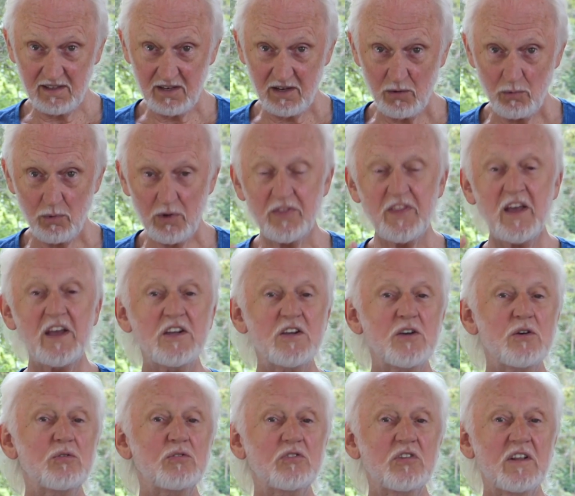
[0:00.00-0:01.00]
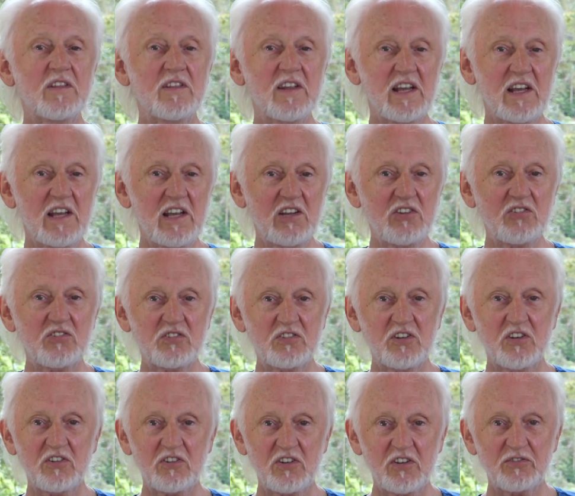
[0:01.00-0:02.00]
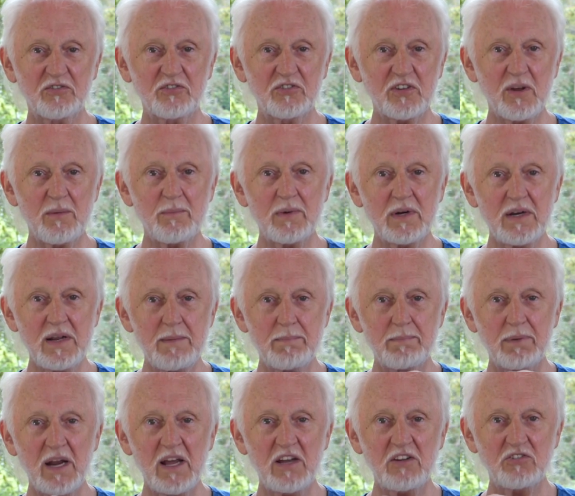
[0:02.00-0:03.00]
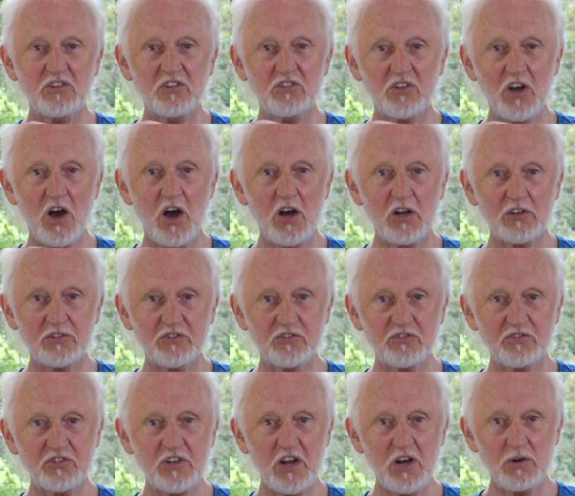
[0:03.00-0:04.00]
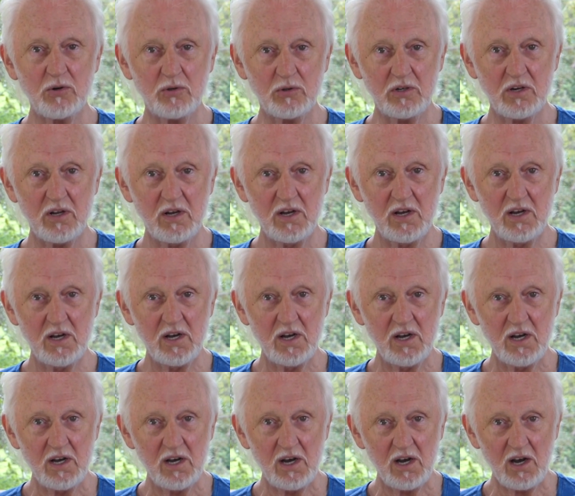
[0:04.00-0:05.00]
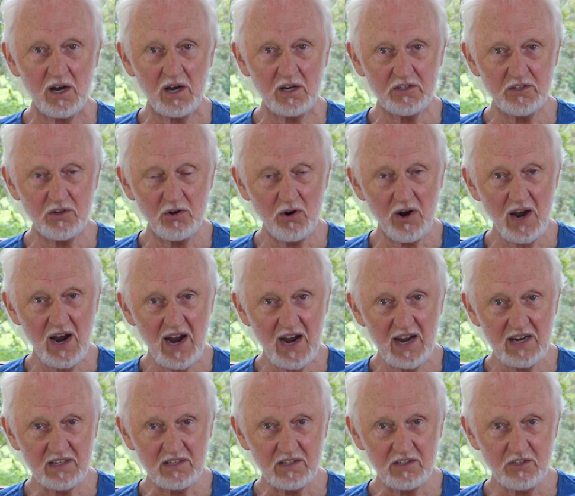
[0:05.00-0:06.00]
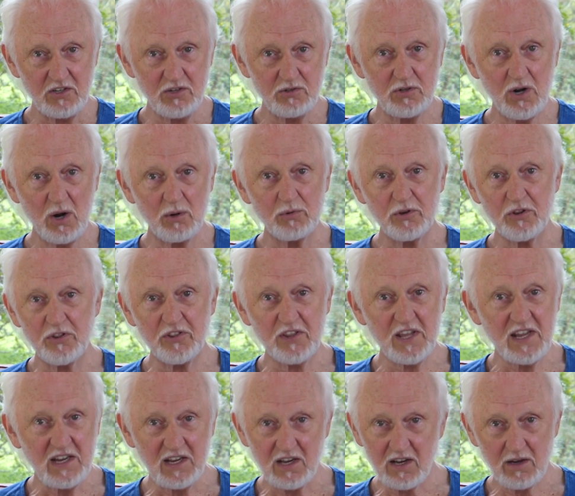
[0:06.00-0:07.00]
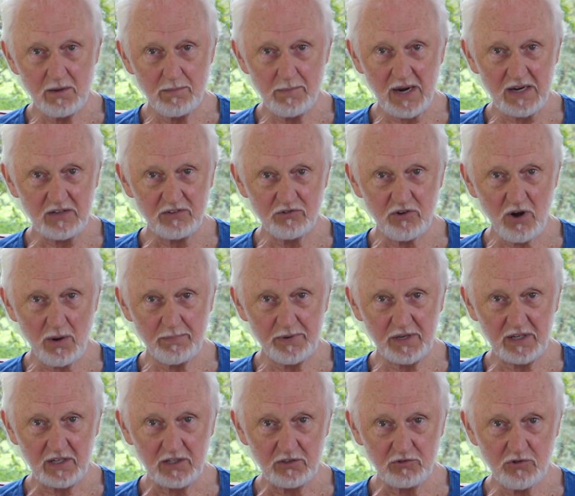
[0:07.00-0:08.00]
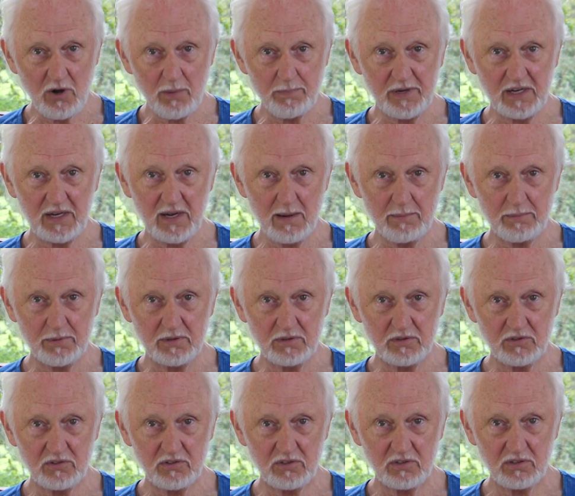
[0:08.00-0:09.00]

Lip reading: What they use in the East is if somebody places a hot stone on your hand, you don't think about dropping it. Dropping happens.